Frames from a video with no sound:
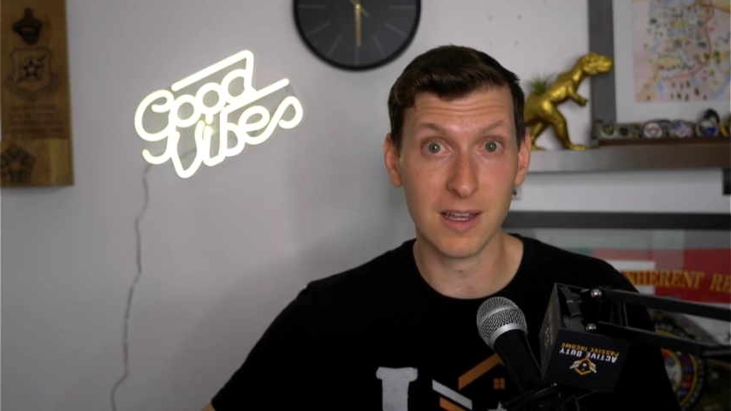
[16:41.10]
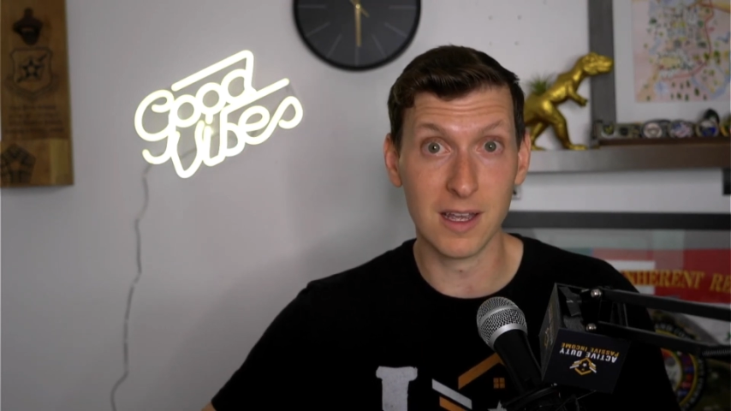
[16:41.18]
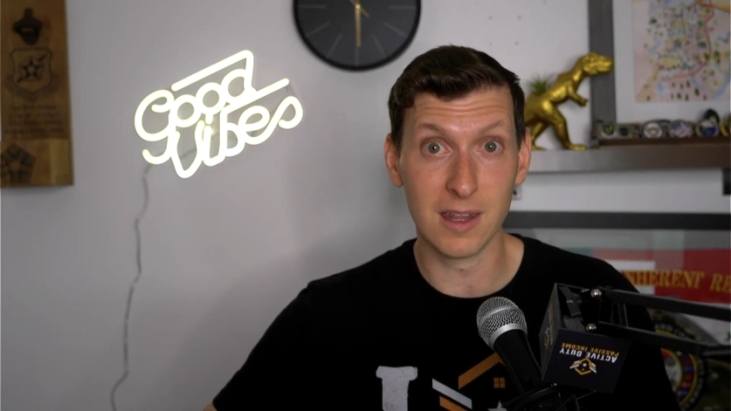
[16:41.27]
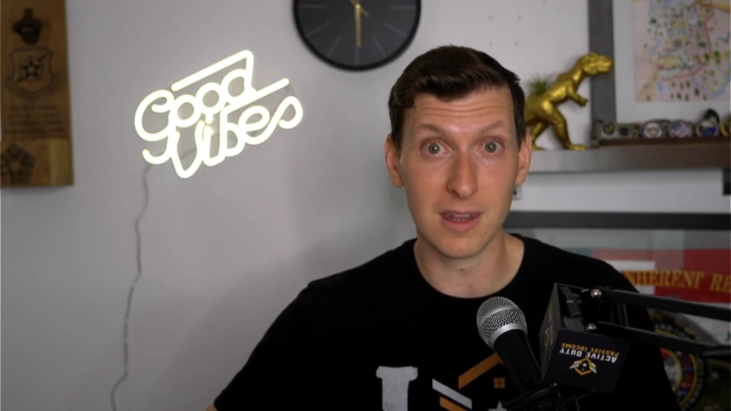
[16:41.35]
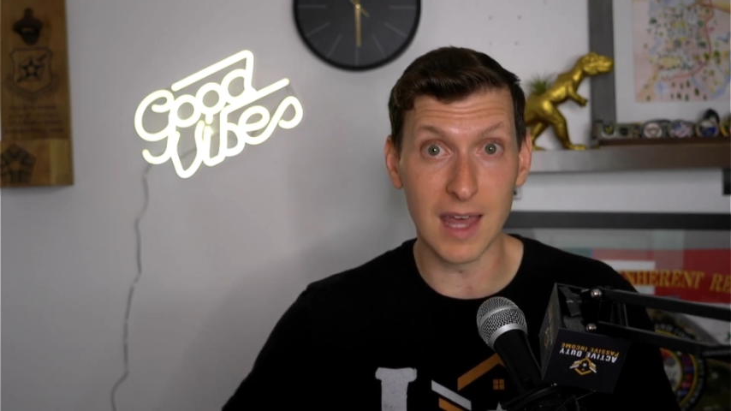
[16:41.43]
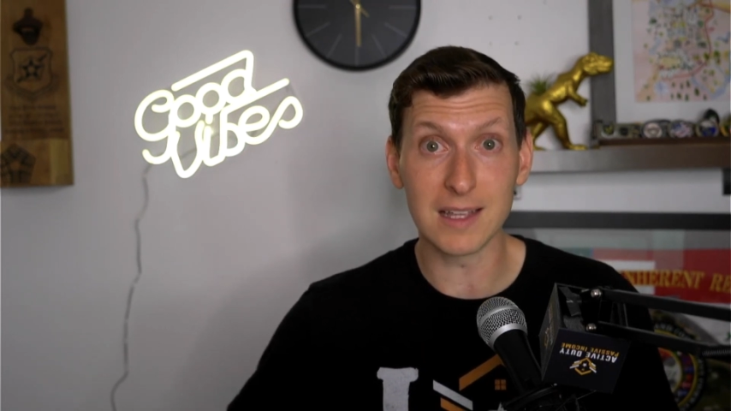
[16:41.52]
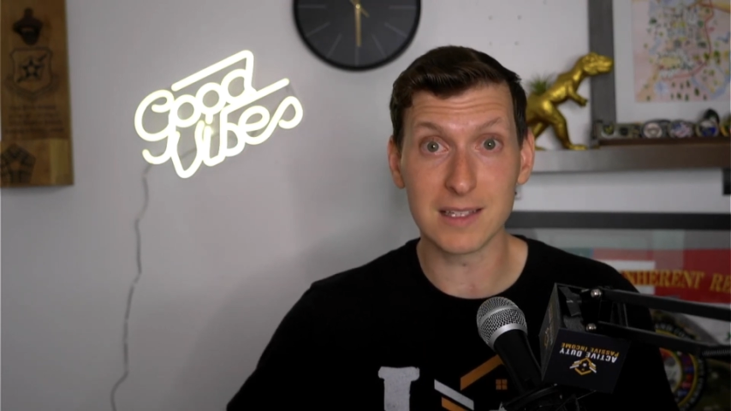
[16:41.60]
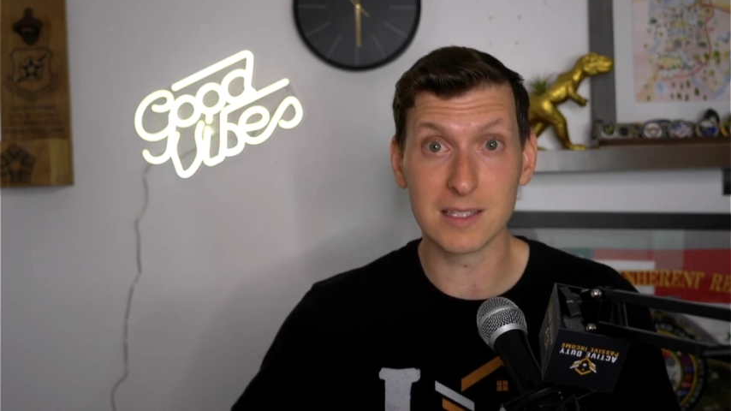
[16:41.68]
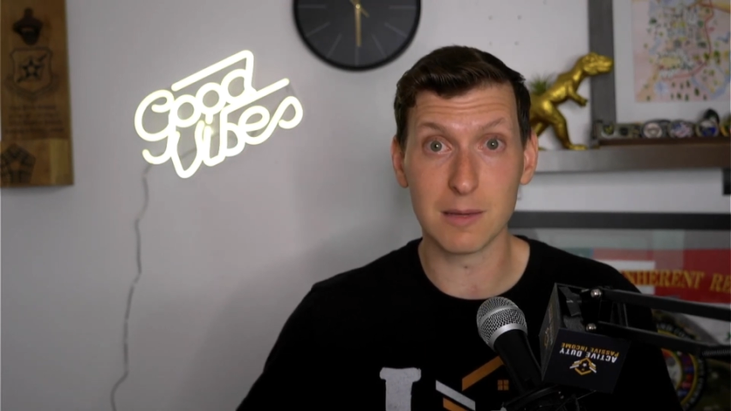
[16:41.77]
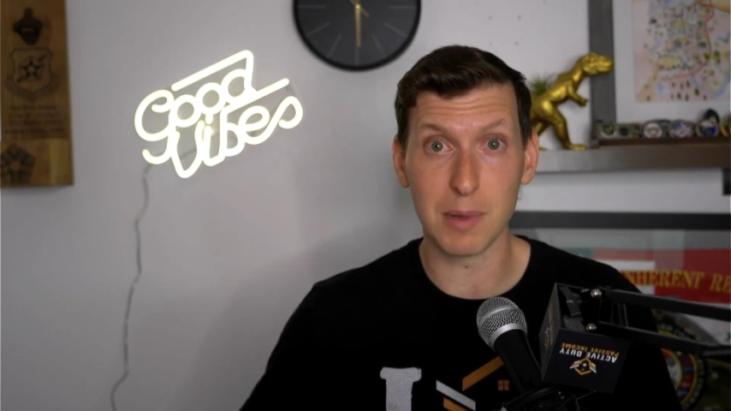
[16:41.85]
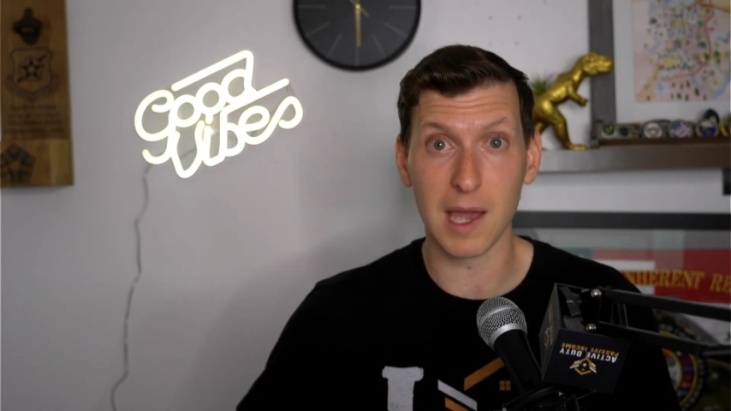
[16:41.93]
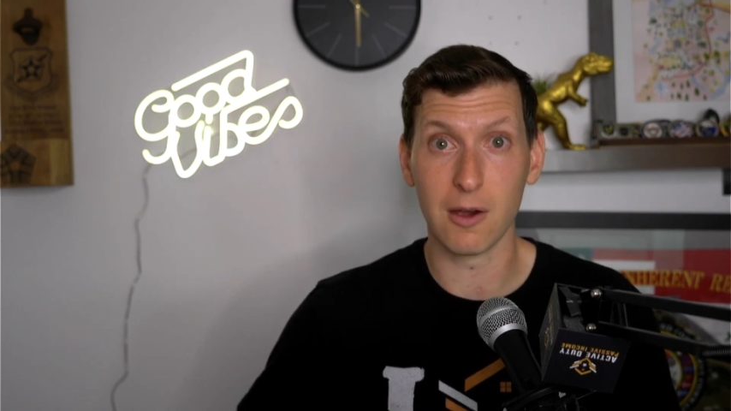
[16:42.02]
That's the
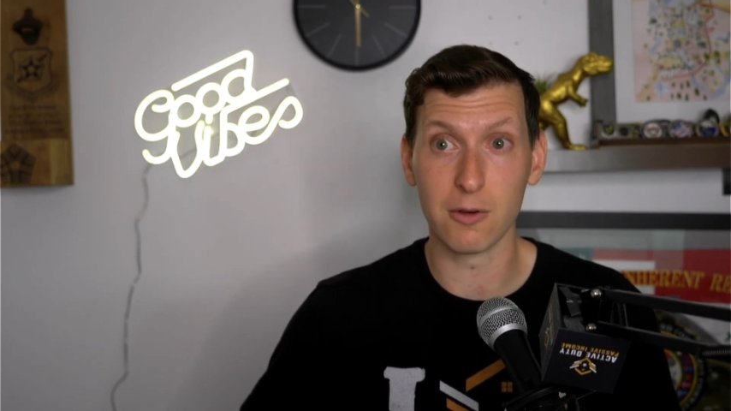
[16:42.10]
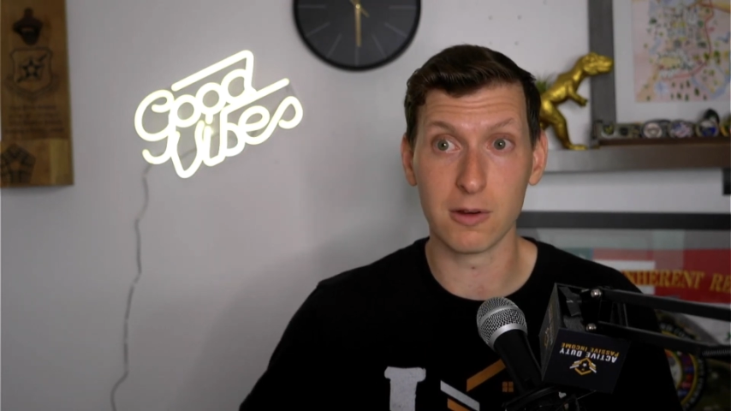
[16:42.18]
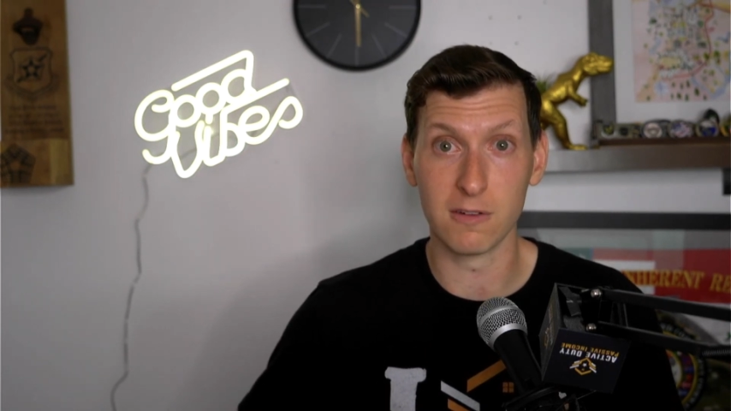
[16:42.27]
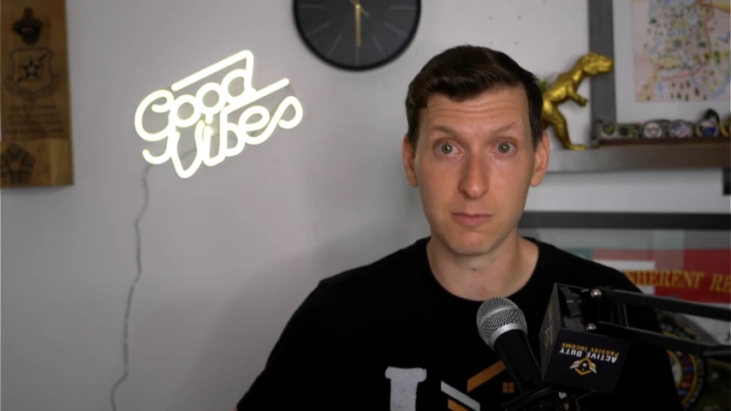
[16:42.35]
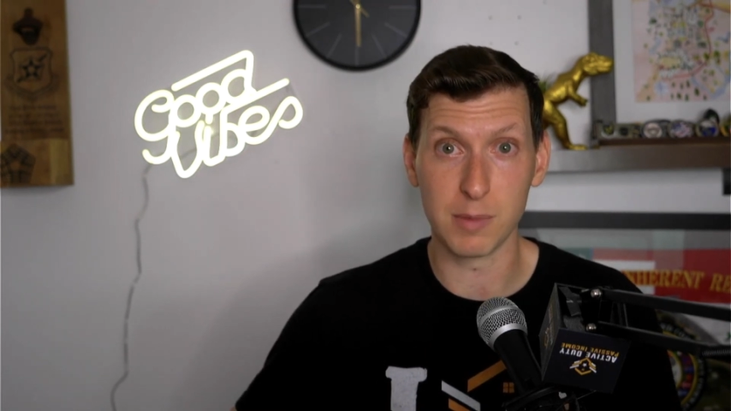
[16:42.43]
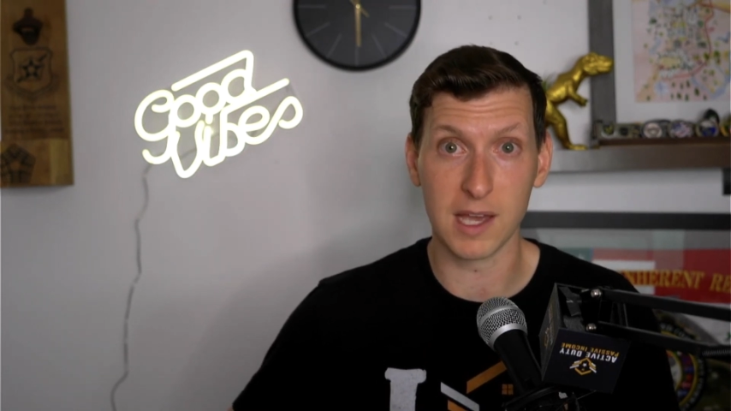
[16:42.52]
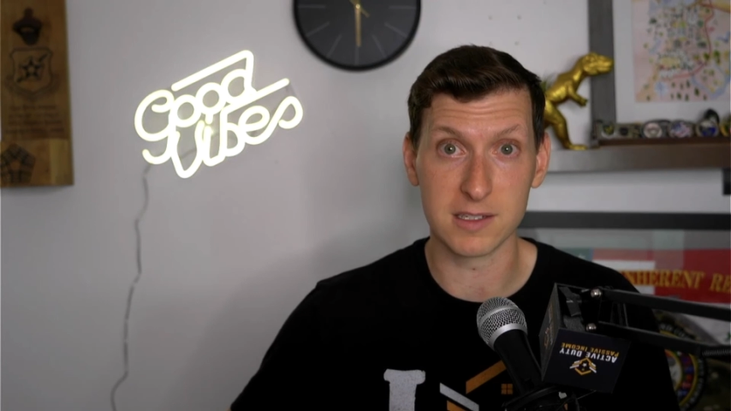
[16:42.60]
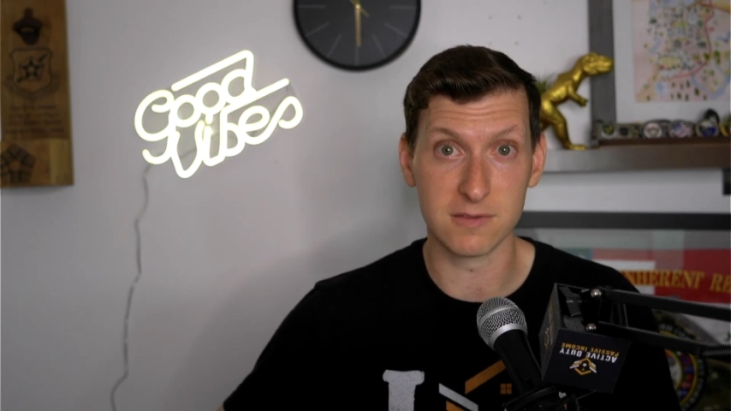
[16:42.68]
power of passive